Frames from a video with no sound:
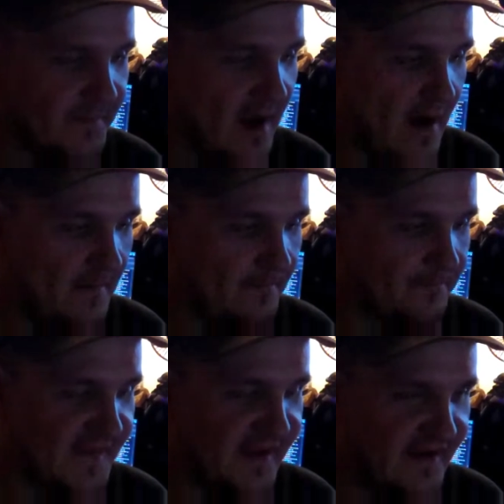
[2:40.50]
Um,
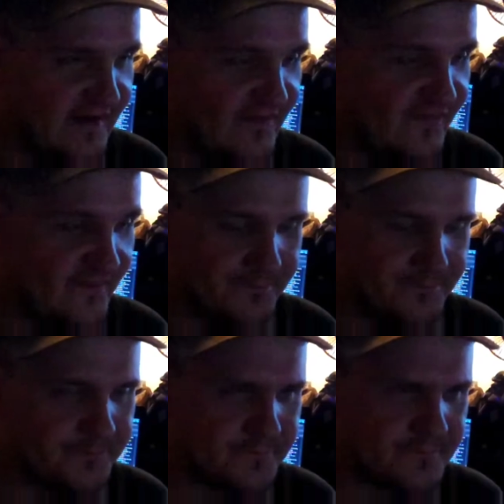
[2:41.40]
he's
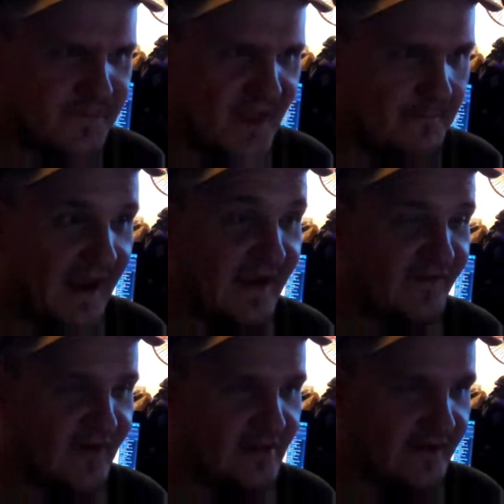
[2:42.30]

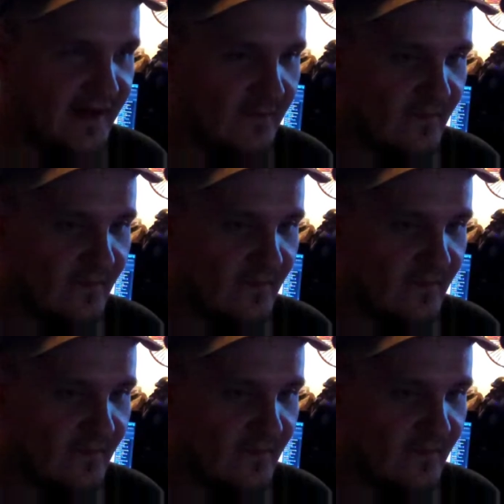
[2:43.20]
basically